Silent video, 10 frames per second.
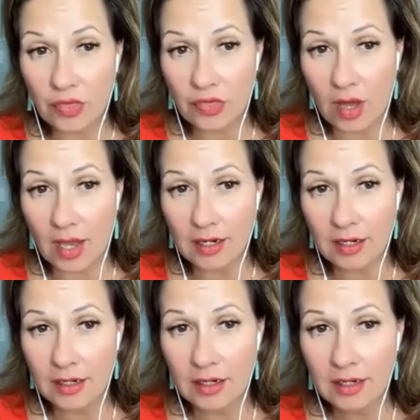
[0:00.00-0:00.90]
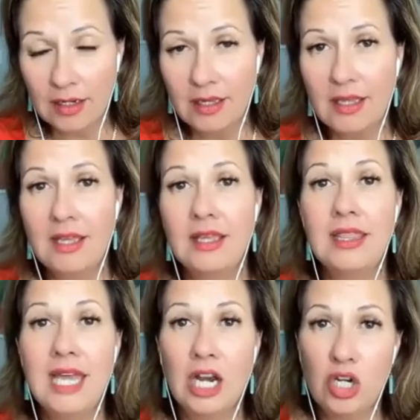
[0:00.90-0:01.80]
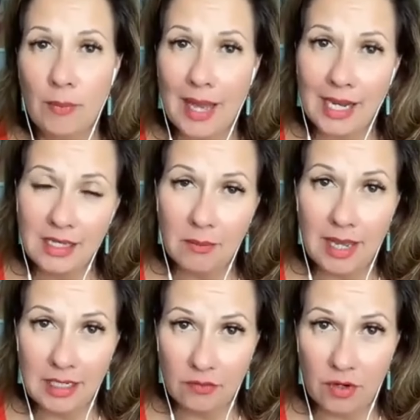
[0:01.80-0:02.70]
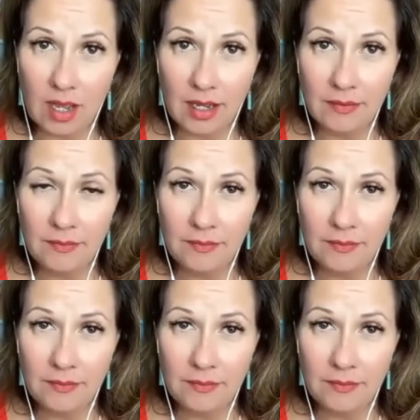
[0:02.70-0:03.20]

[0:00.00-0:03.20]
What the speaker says: the thought, there you're back in the mind of God.